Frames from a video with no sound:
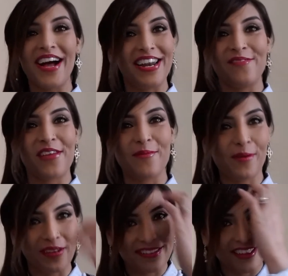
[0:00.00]
I can't even get
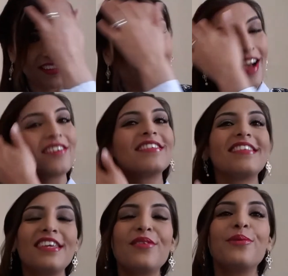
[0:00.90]
my words out. I'll
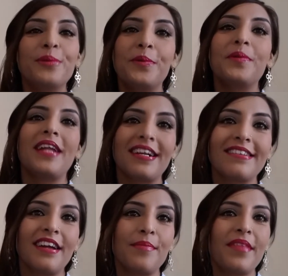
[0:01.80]
see you all
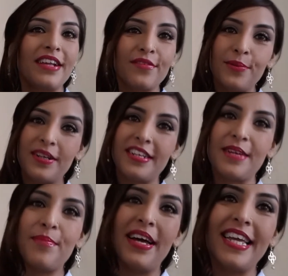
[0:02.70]
next time. Thanks for
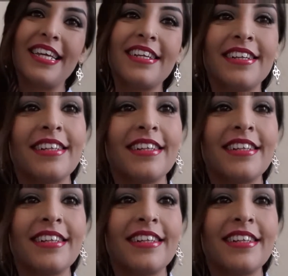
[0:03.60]
watching. Bye.